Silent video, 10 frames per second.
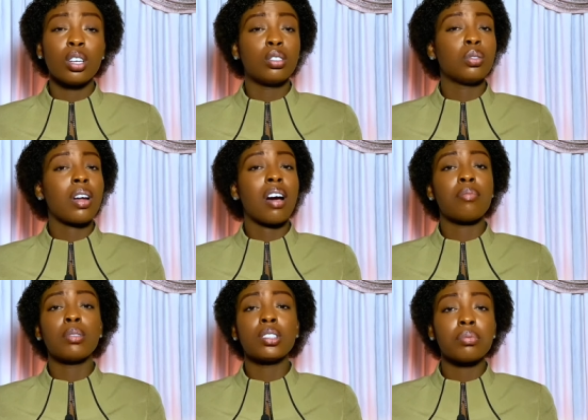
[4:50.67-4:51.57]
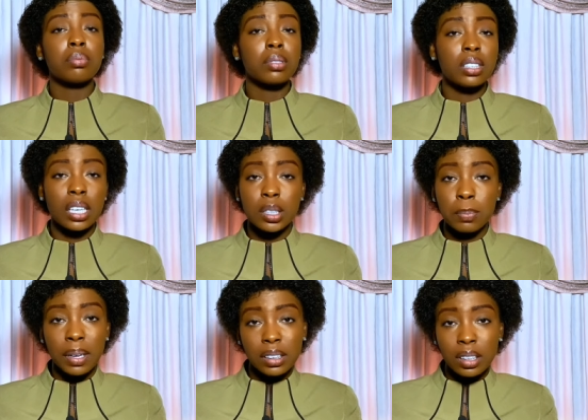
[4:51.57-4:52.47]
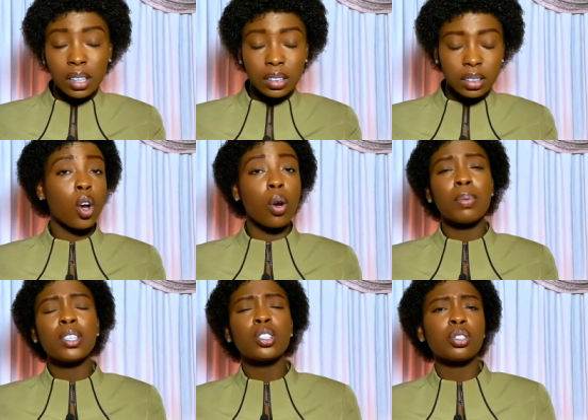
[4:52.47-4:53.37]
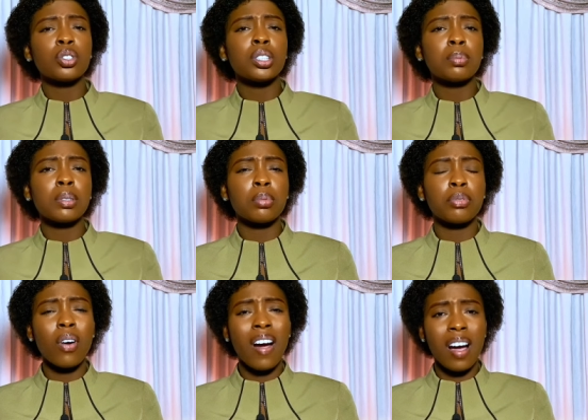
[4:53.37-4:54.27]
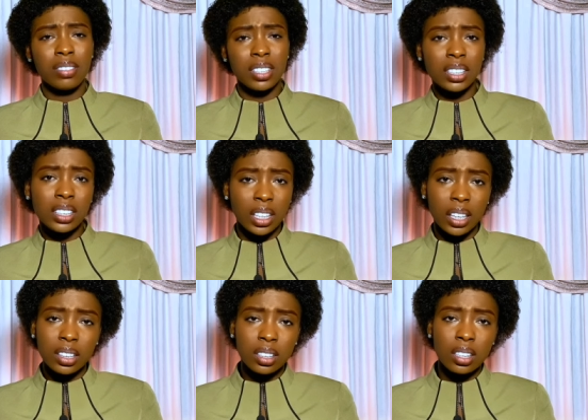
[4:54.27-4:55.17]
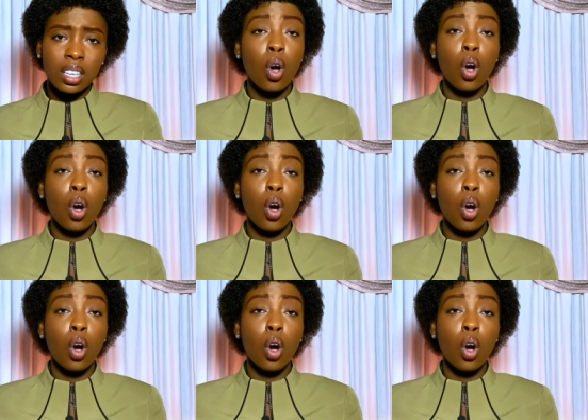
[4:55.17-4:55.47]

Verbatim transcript: Do not have multiple sex partners. Complete your treatment before having sex.